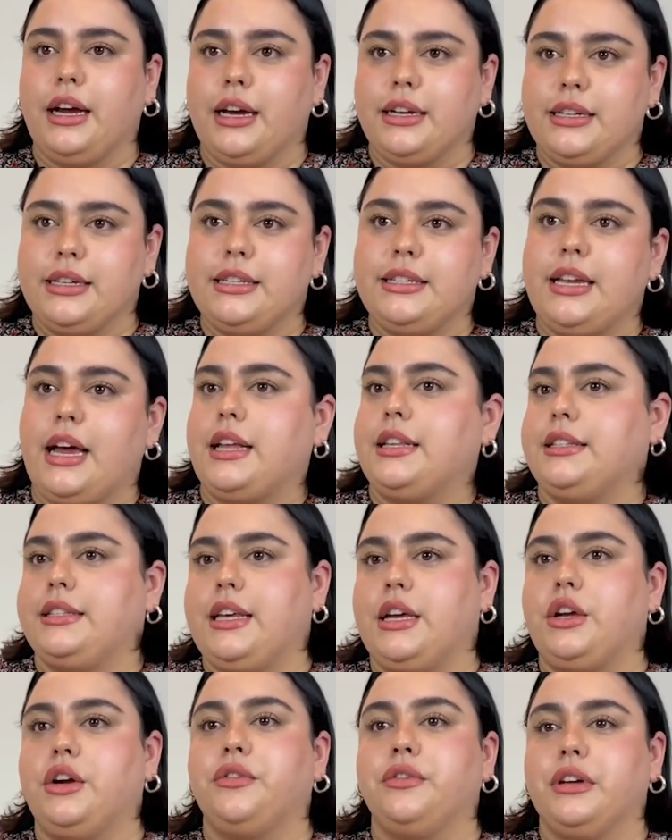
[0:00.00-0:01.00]
understands
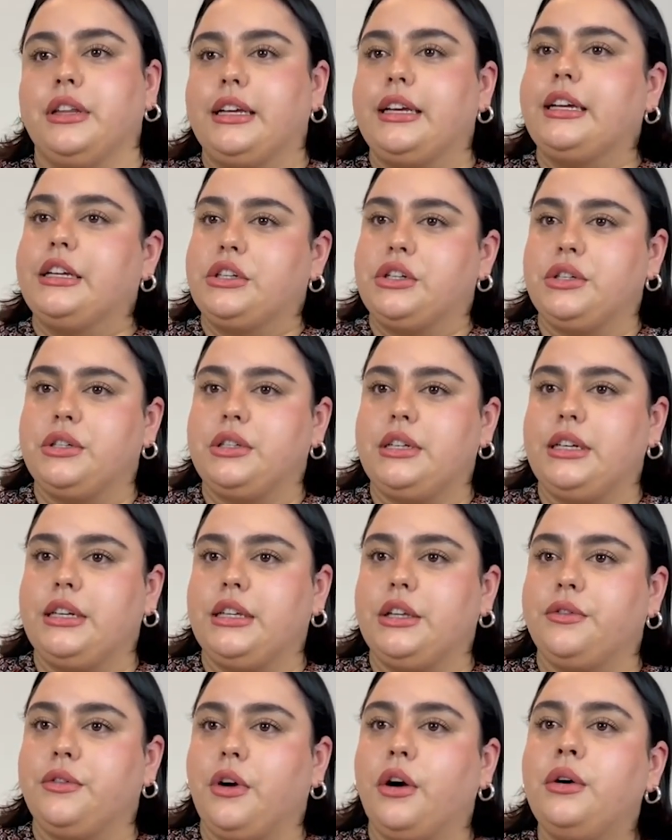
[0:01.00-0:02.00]
that you're really interested in
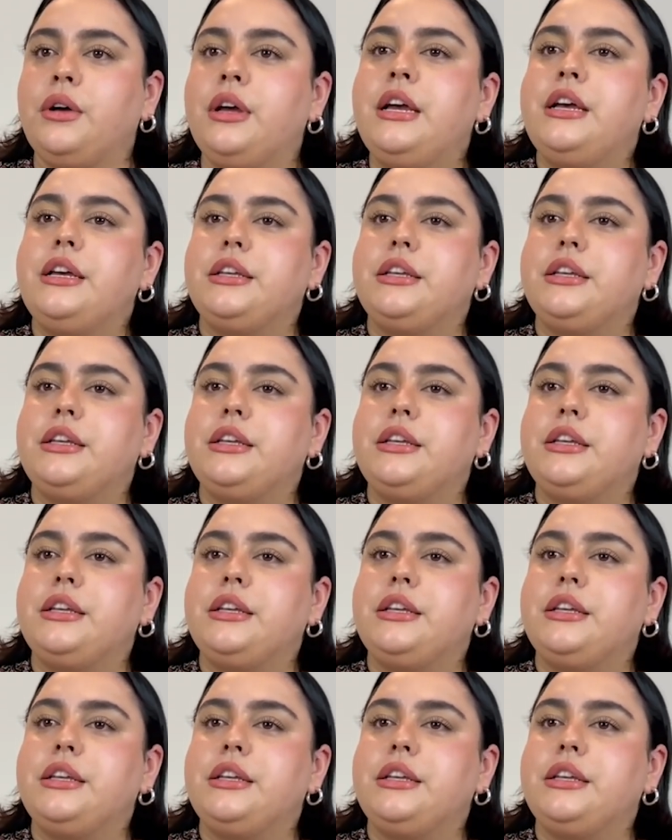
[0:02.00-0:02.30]
the role,